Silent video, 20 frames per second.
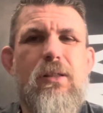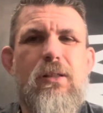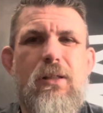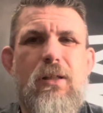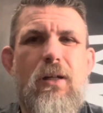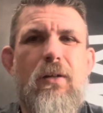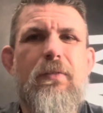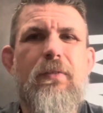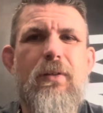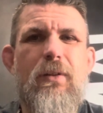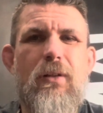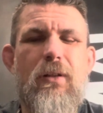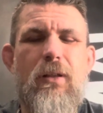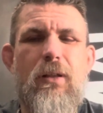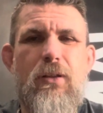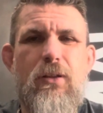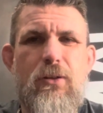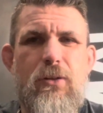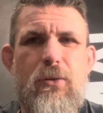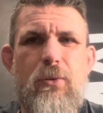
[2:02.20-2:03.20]
and tough can
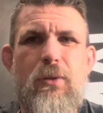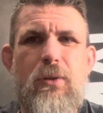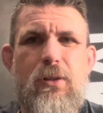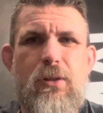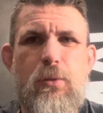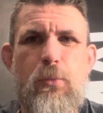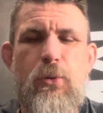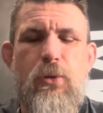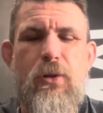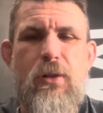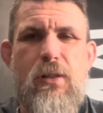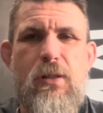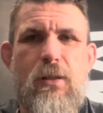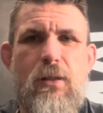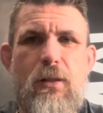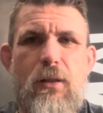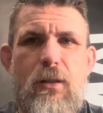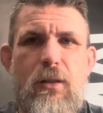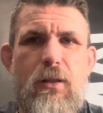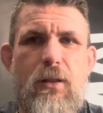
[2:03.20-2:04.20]
lead to doing some pretty
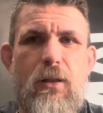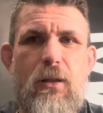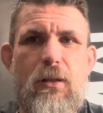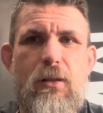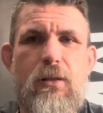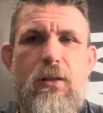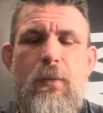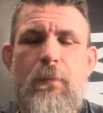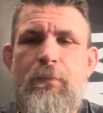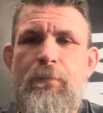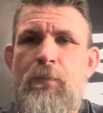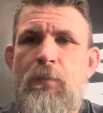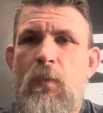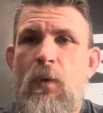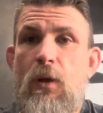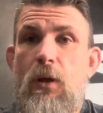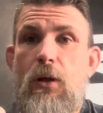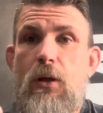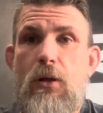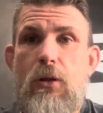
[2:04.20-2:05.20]
silly things.
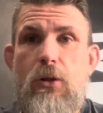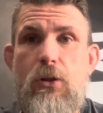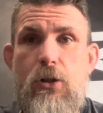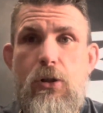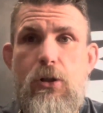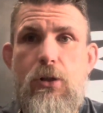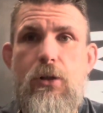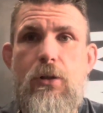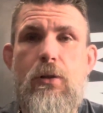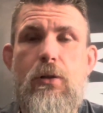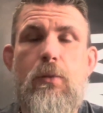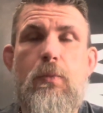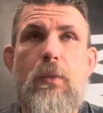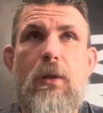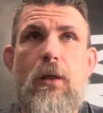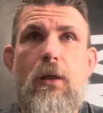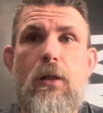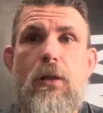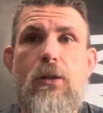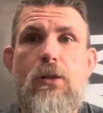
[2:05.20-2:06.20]
Conditioned
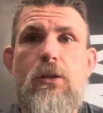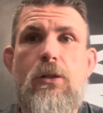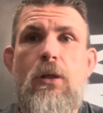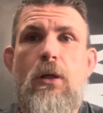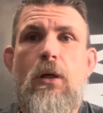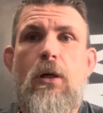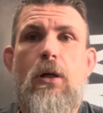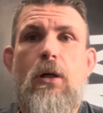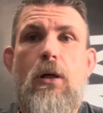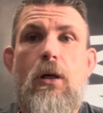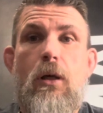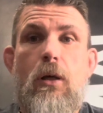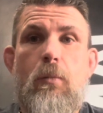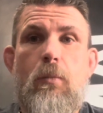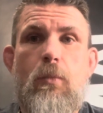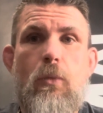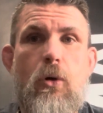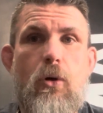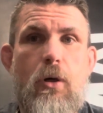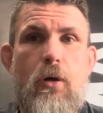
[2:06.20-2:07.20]
means, in
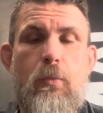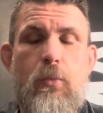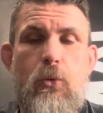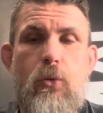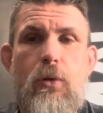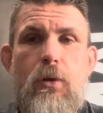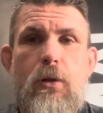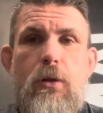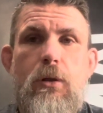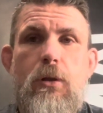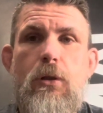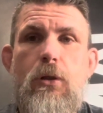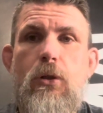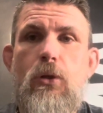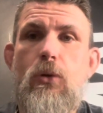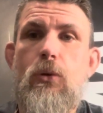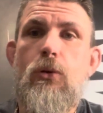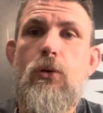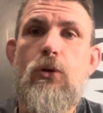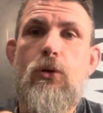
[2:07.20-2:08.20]
my book,
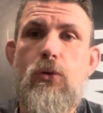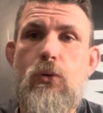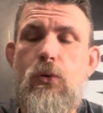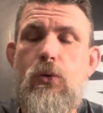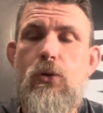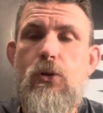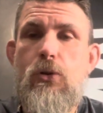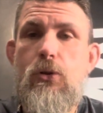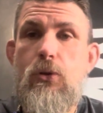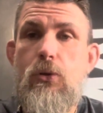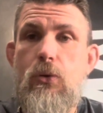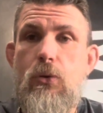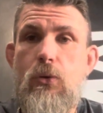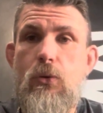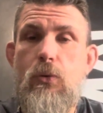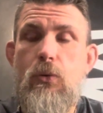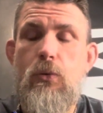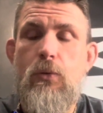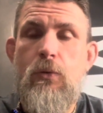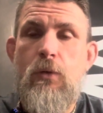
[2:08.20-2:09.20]
you're used
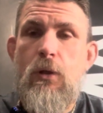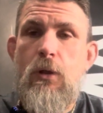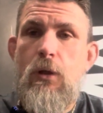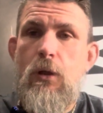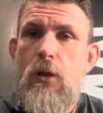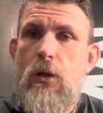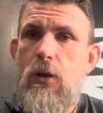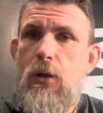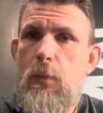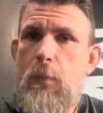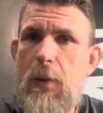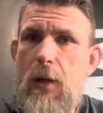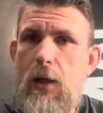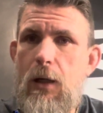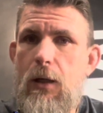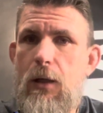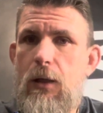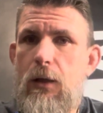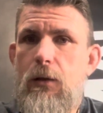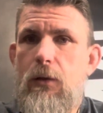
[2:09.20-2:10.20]
to the
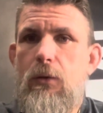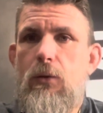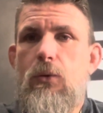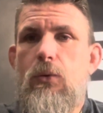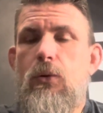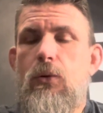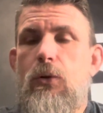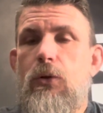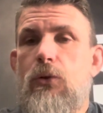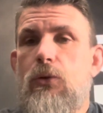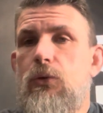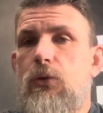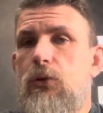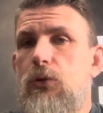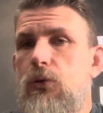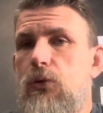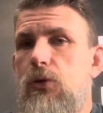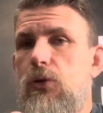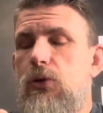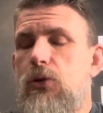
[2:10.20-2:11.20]
pain or you're
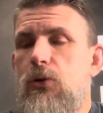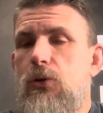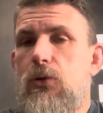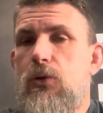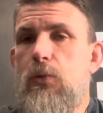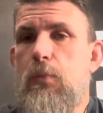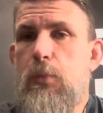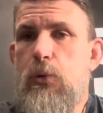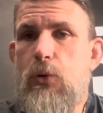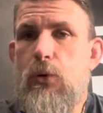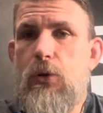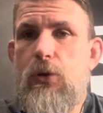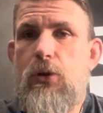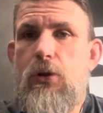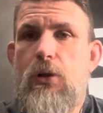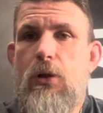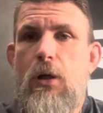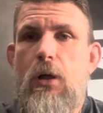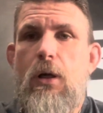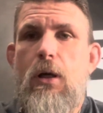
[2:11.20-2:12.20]
used to the push.